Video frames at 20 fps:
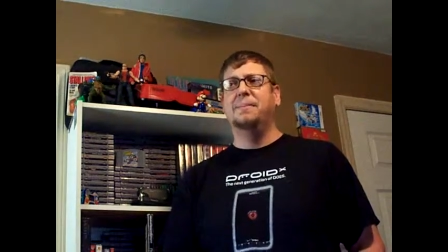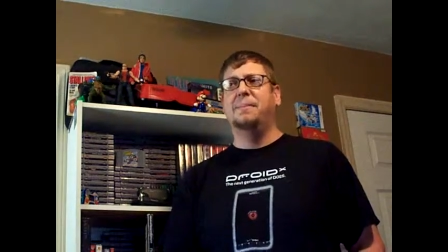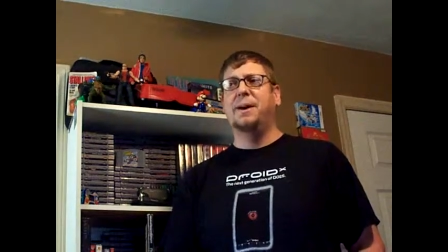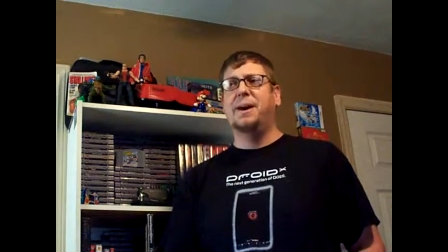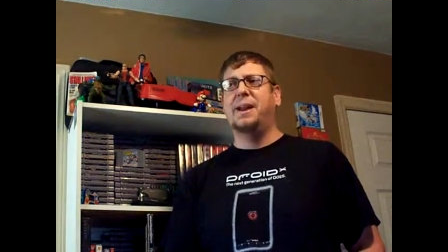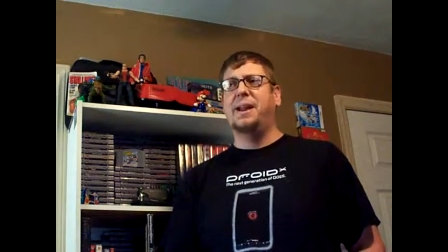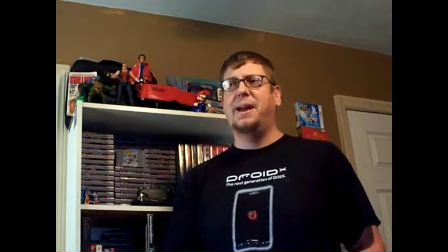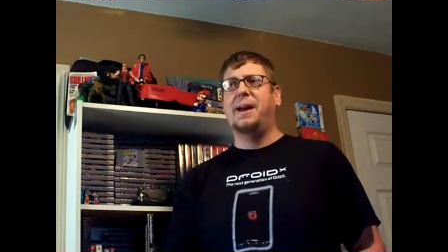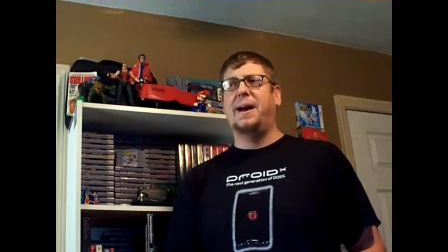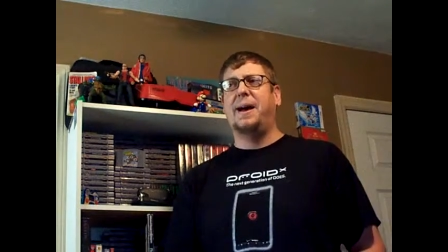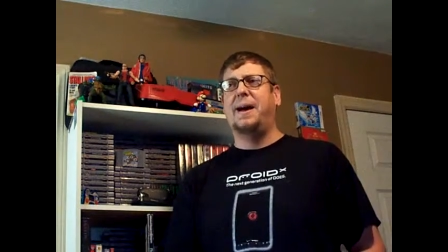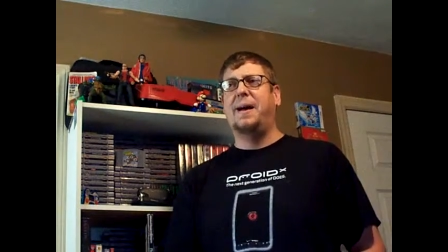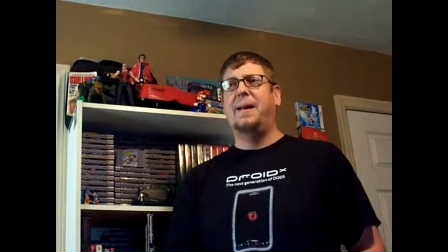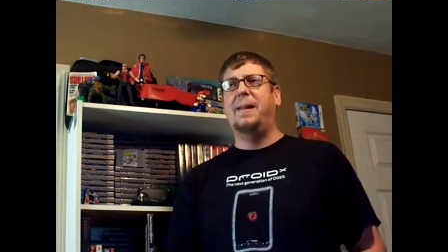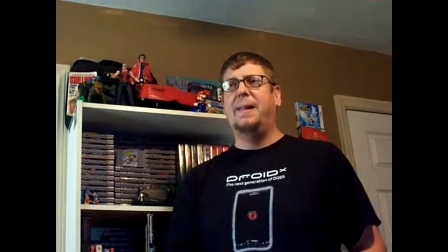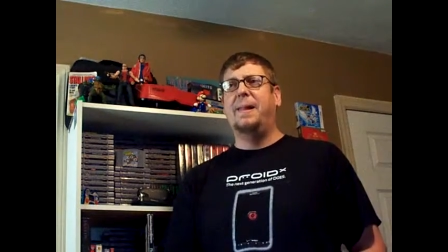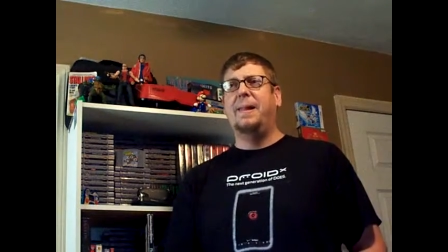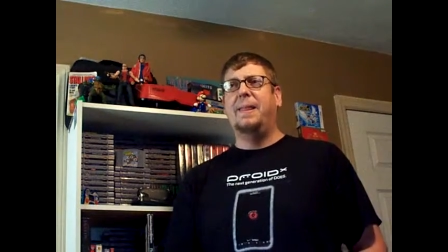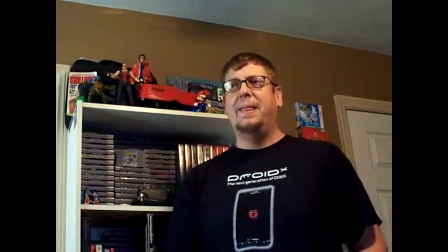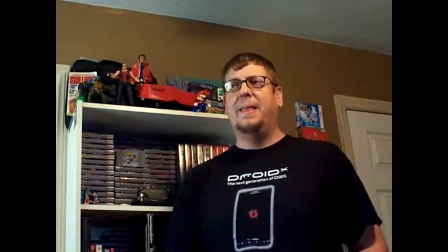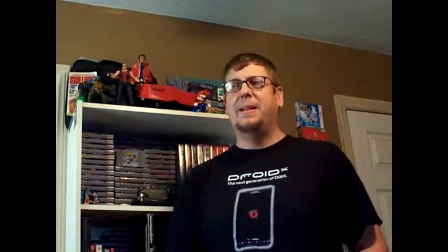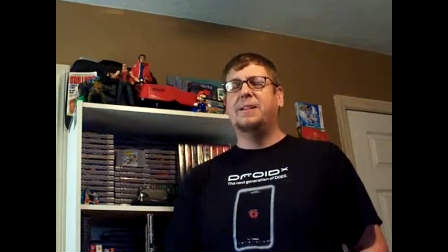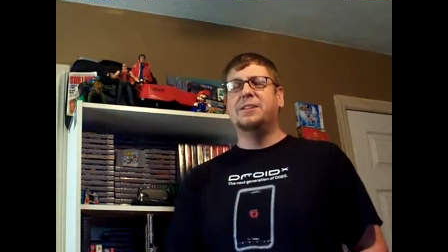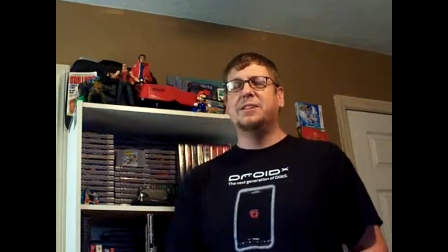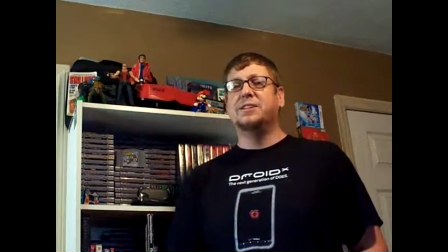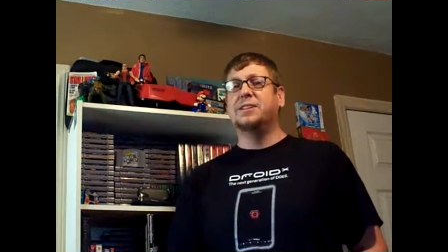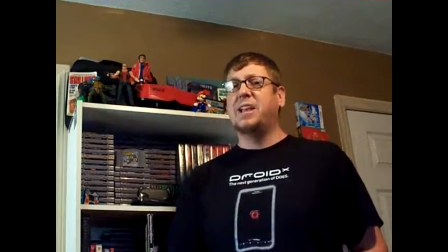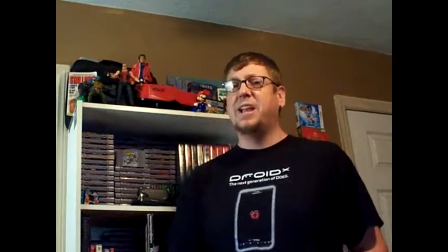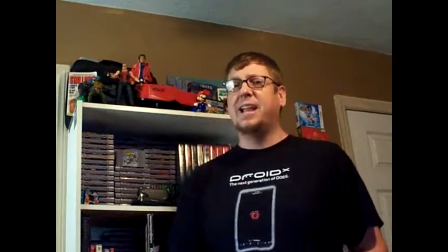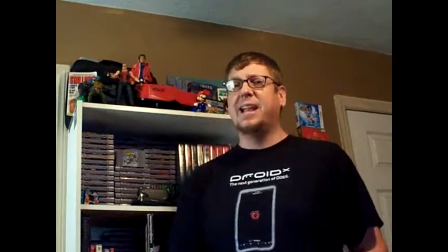But
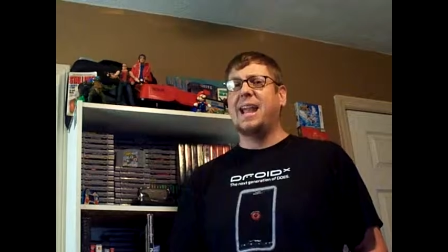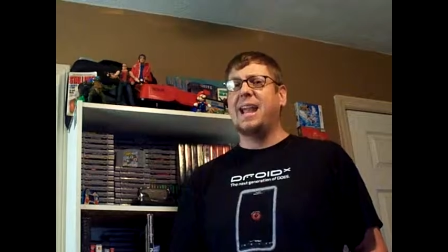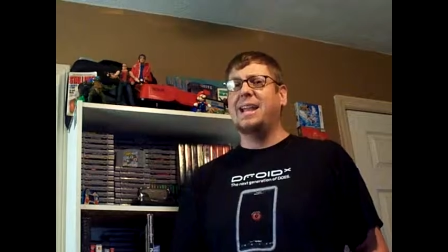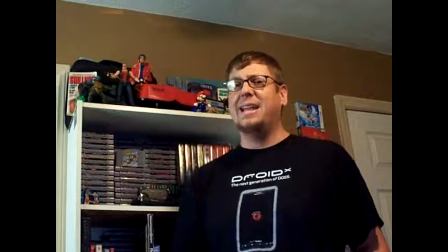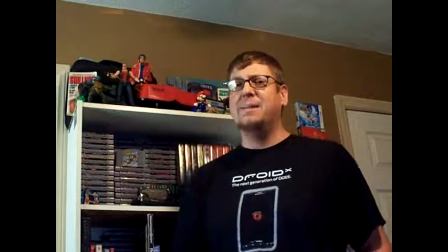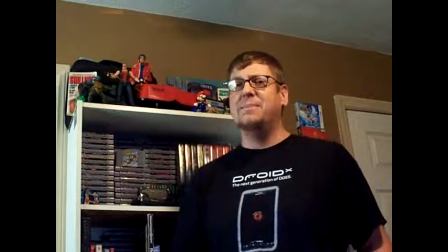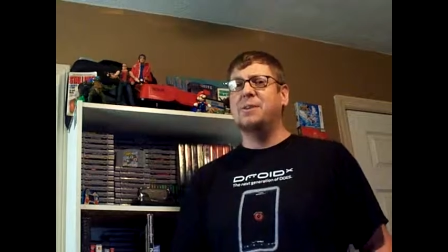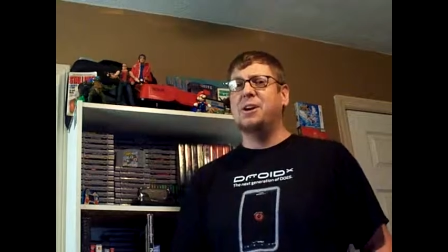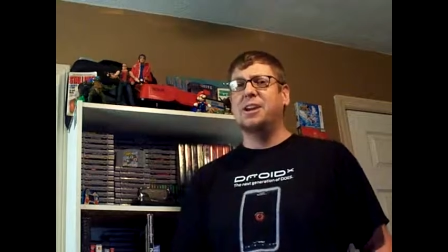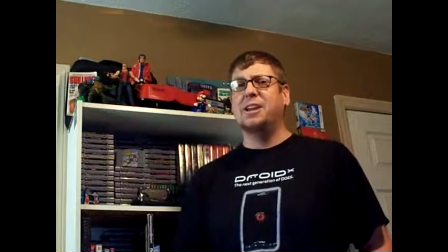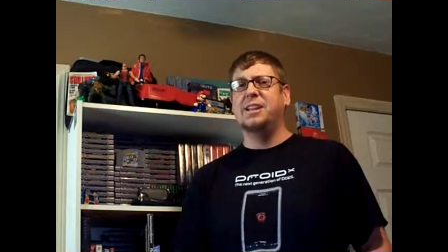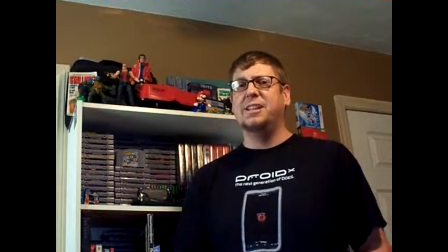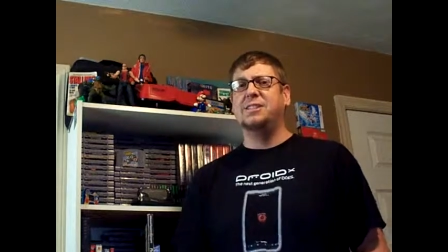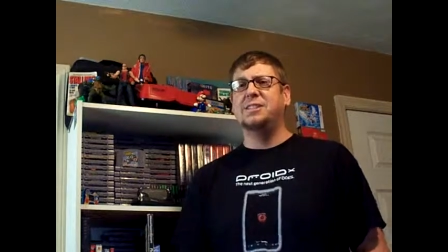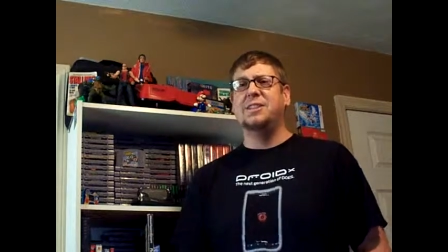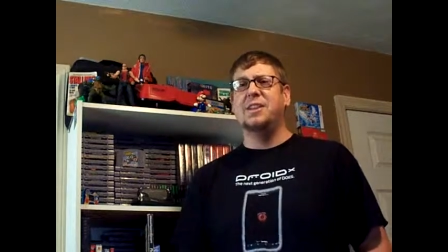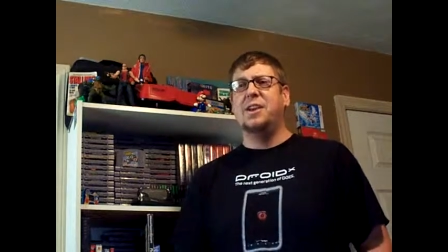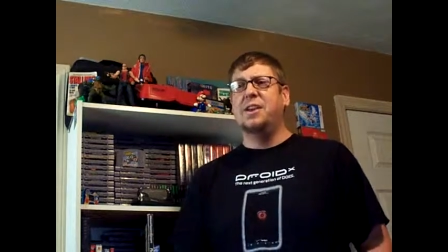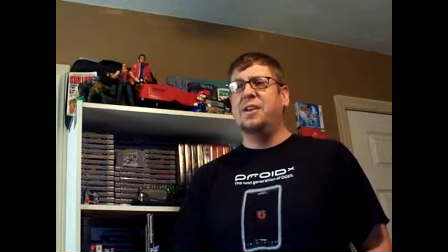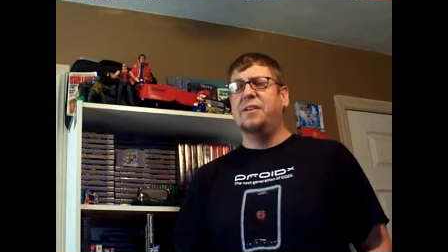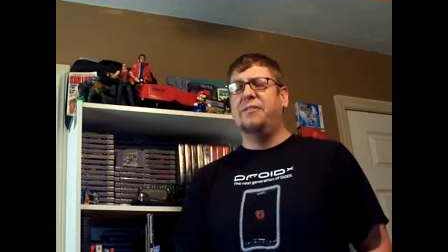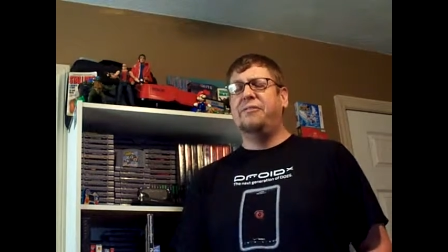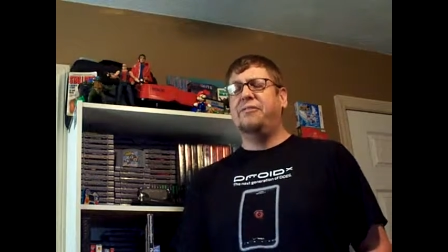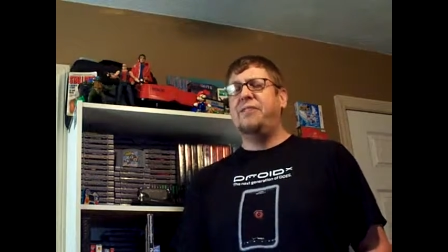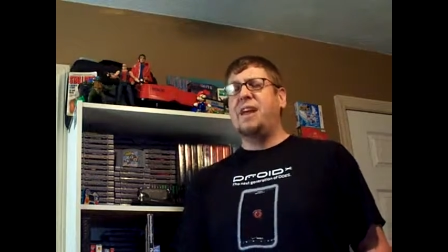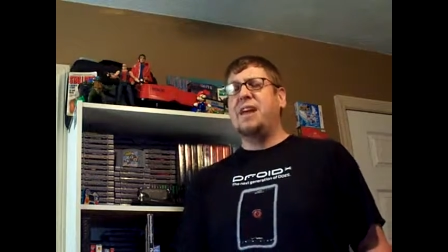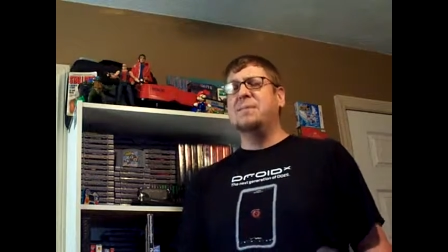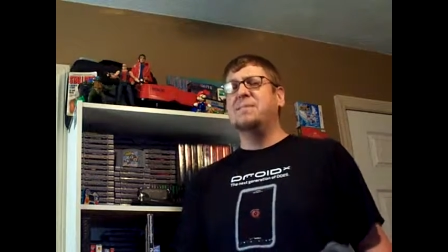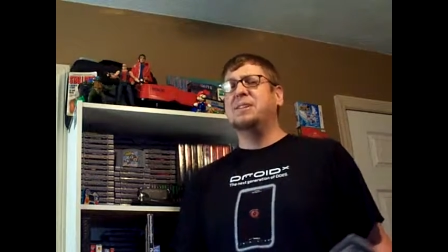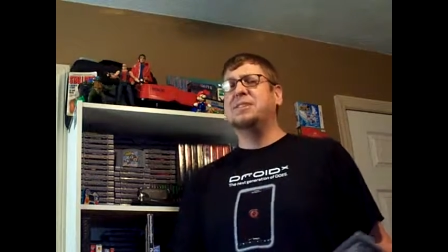just like Eddie Money's
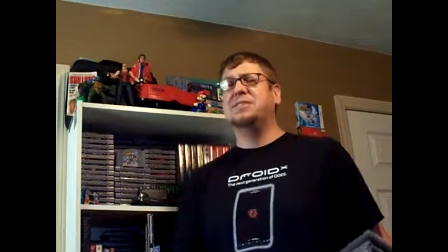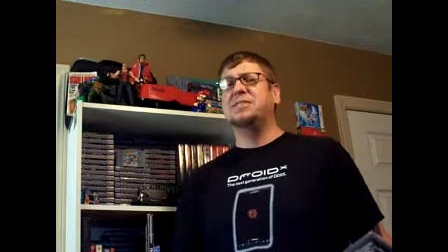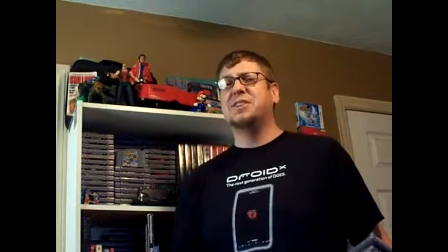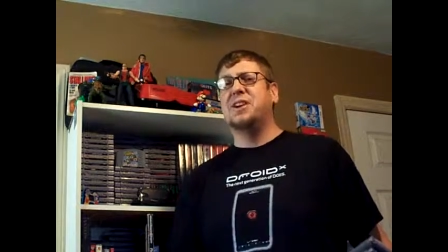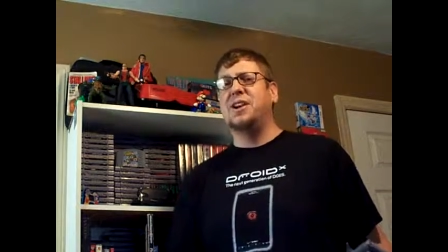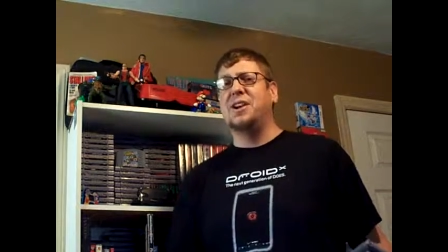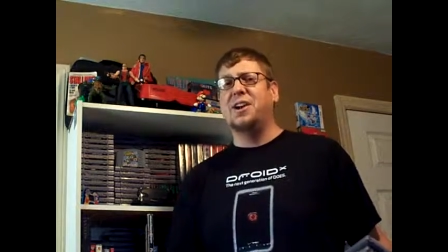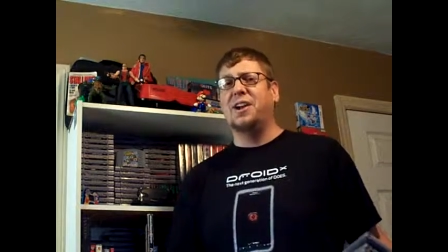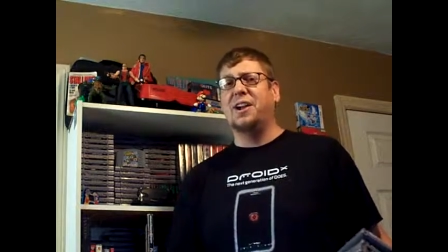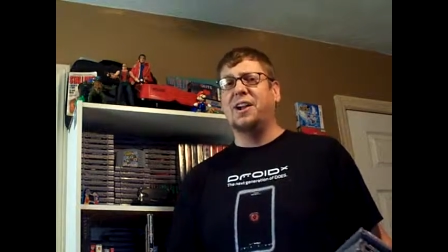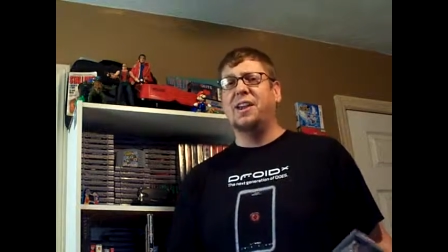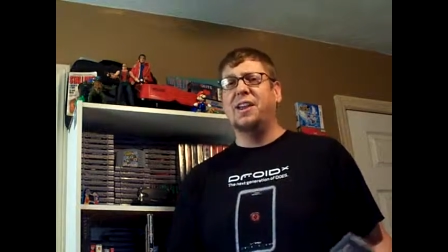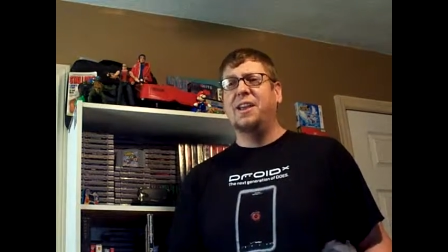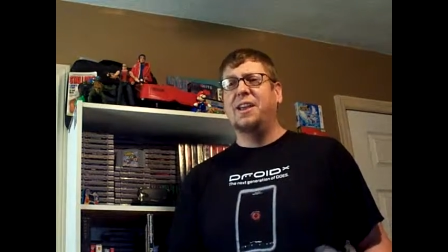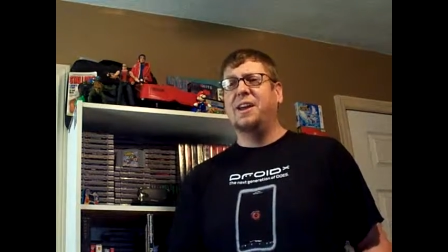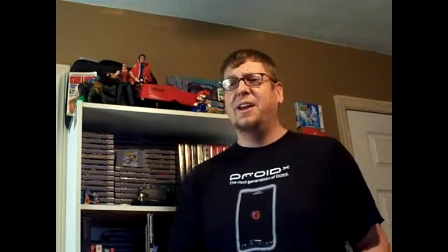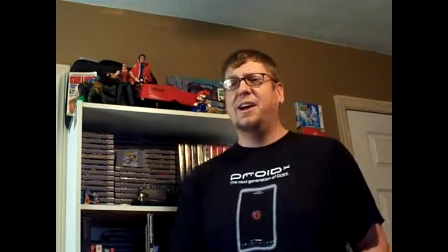famous song,